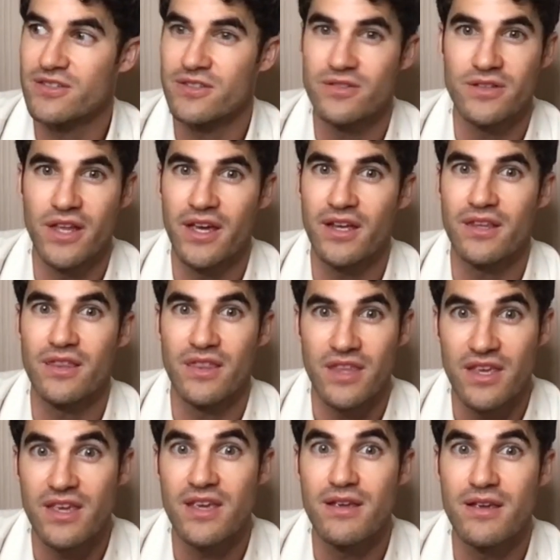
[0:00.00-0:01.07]
to
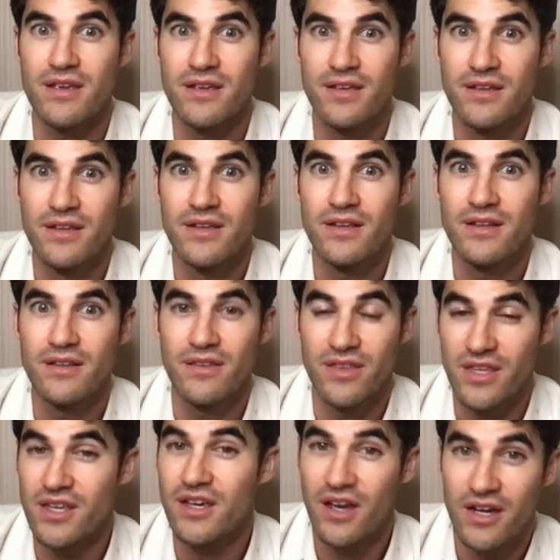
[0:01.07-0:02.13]

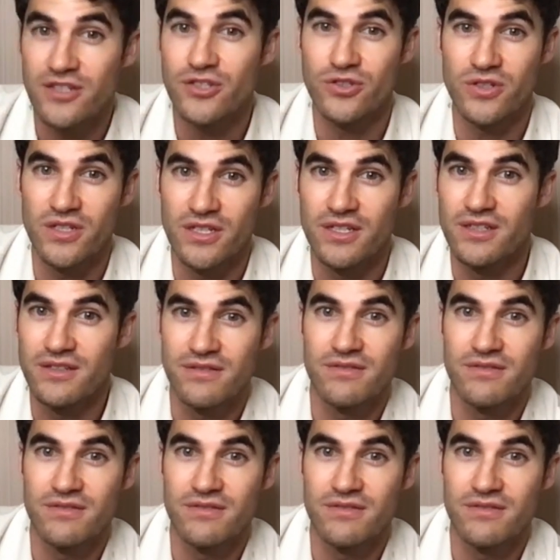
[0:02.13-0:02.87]
the country,